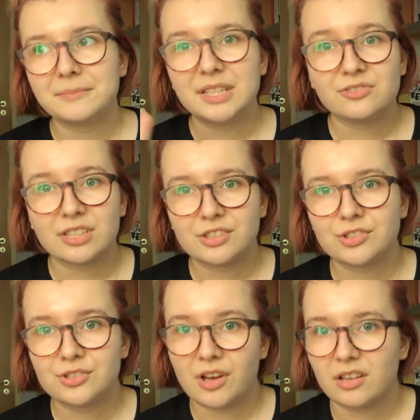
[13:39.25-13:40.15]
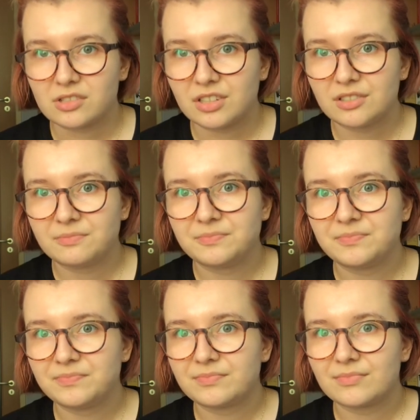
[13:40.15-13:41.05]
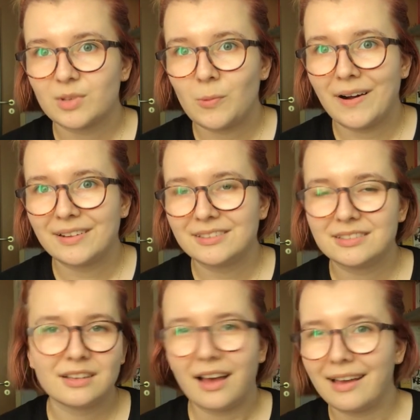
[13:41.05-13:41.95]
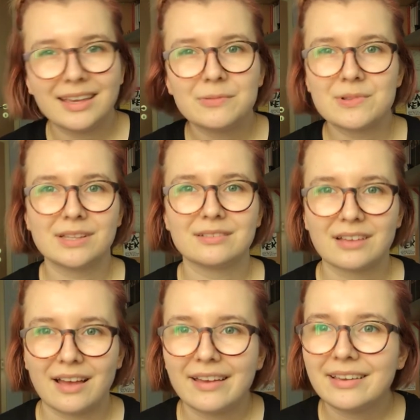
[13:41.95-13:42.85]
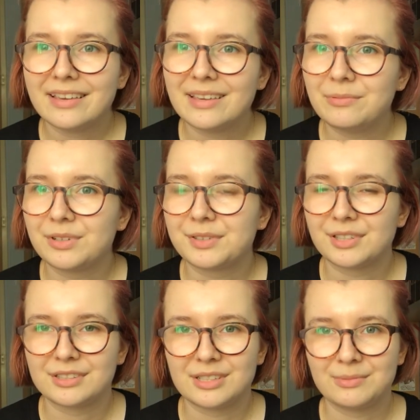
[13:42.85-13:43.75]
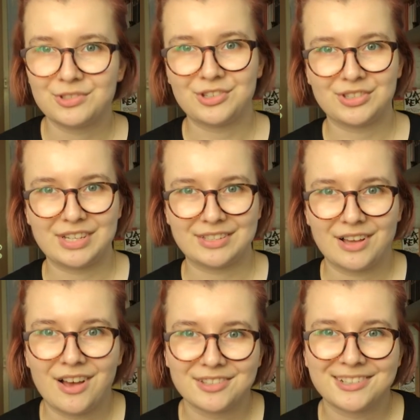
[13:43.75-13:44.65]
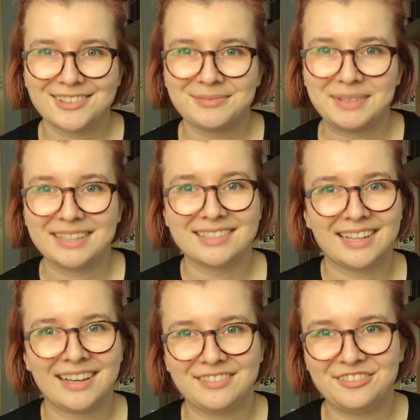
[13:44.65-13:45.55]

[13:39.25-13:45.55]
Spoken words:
In relation to Oscar Wilde, I keep referring to him to just as Oscar because I